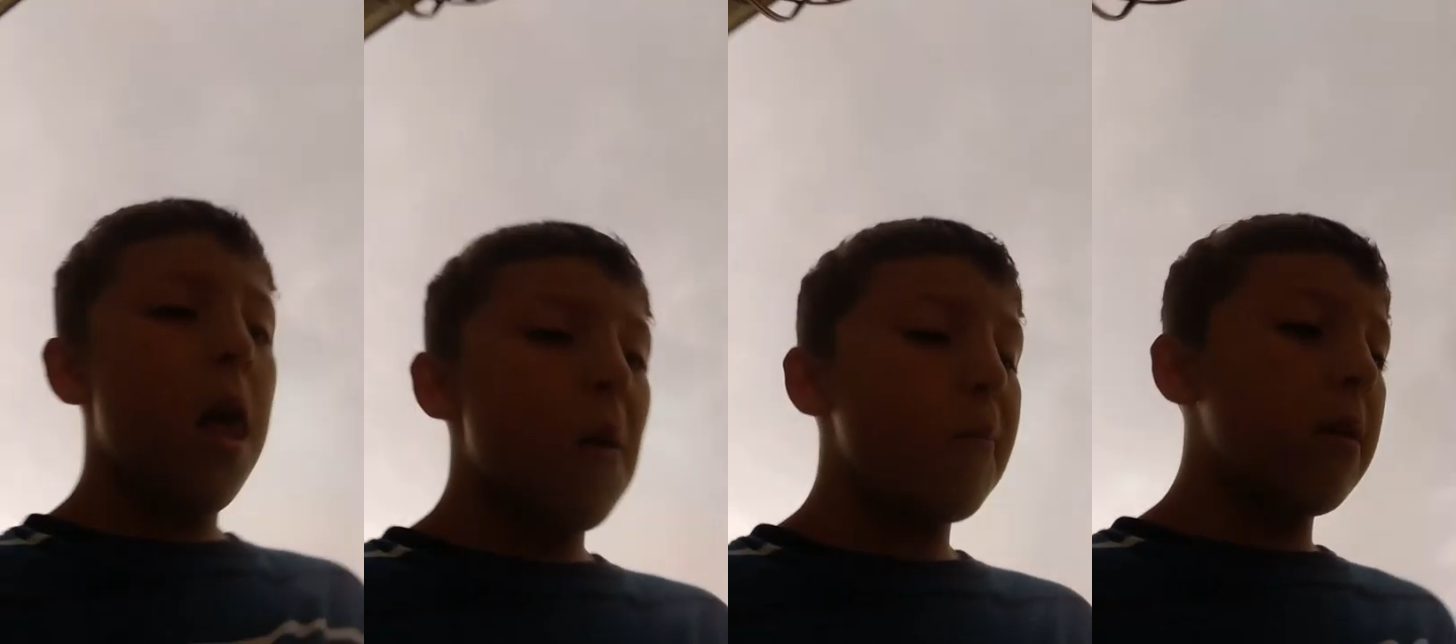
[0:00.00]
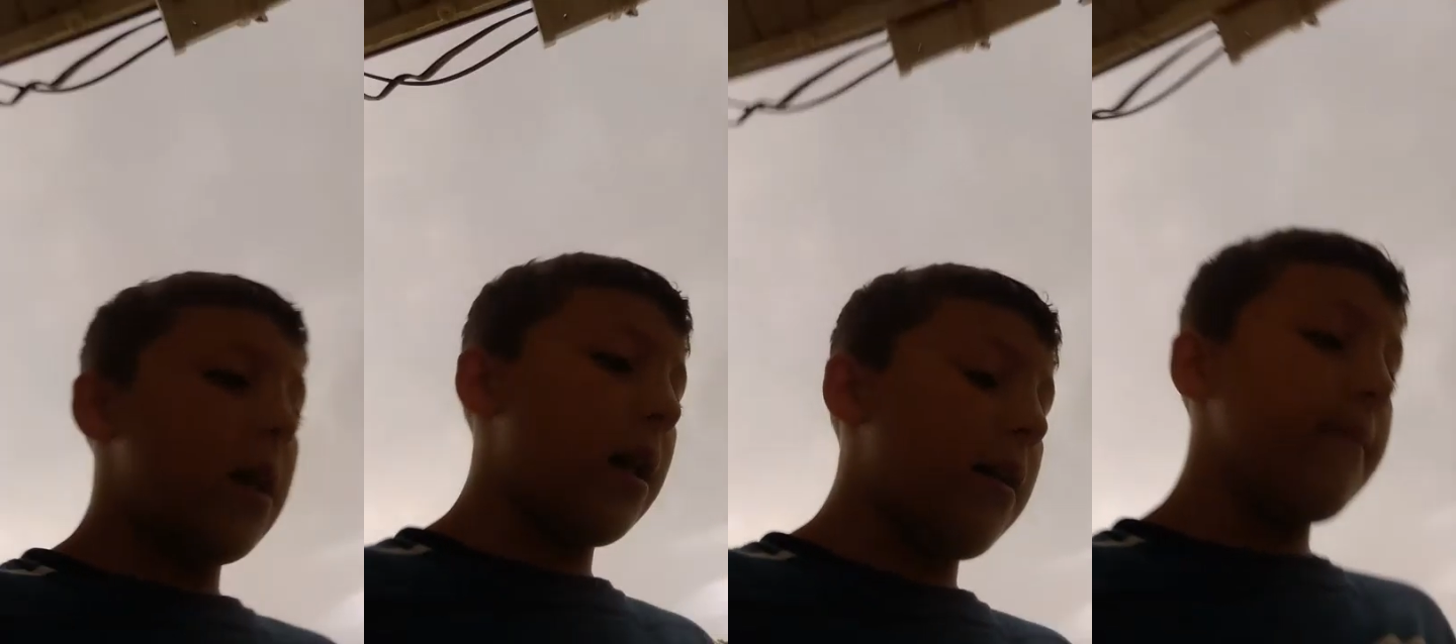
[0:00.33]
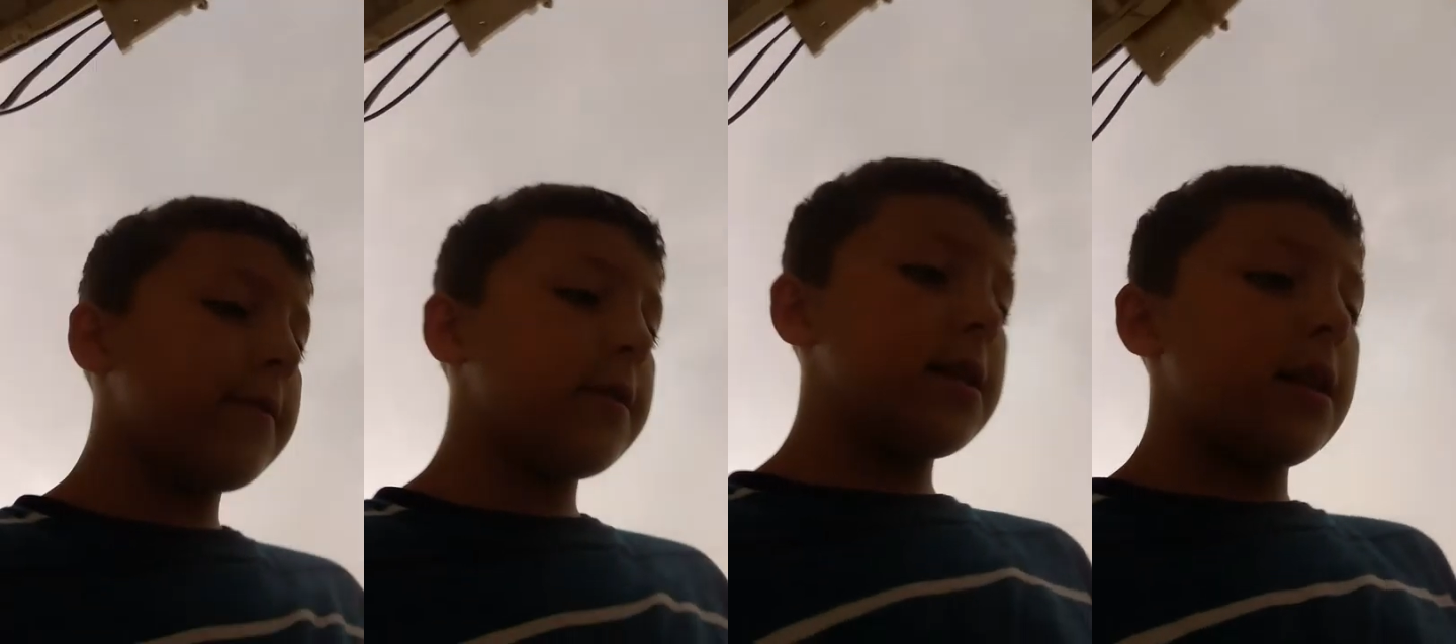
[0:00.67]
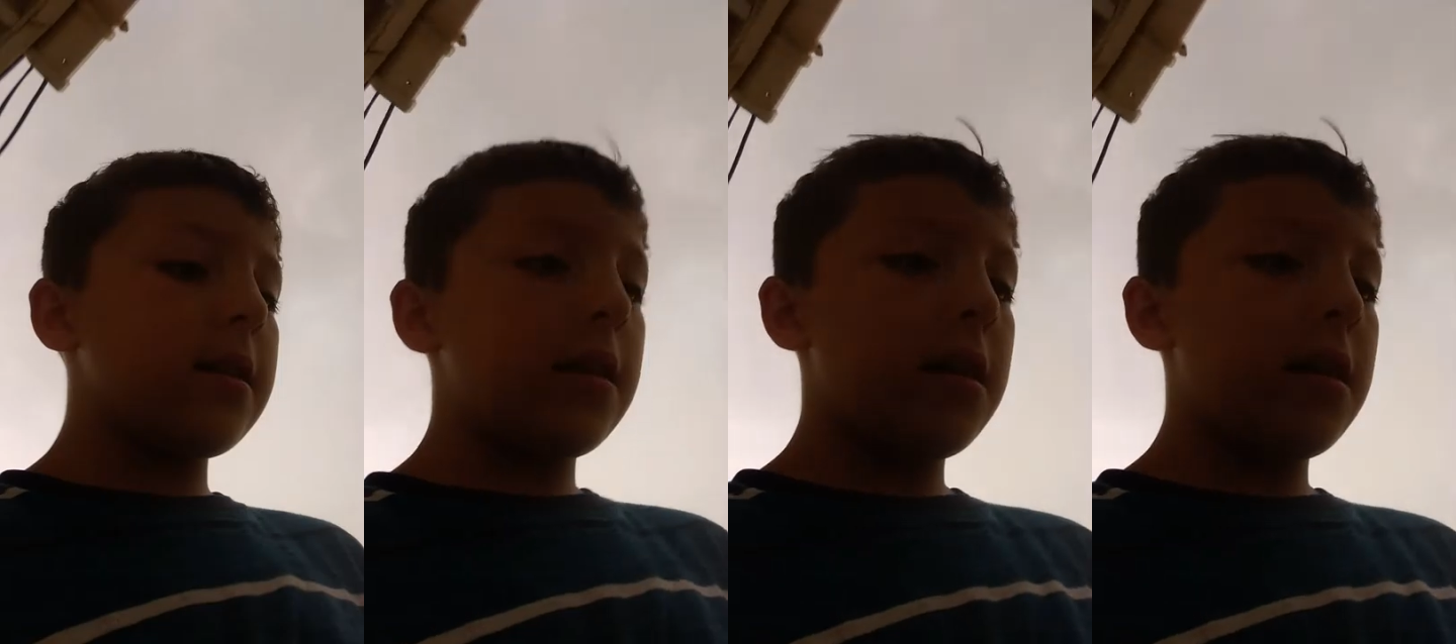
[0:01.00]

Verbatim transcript: but I'm just gonna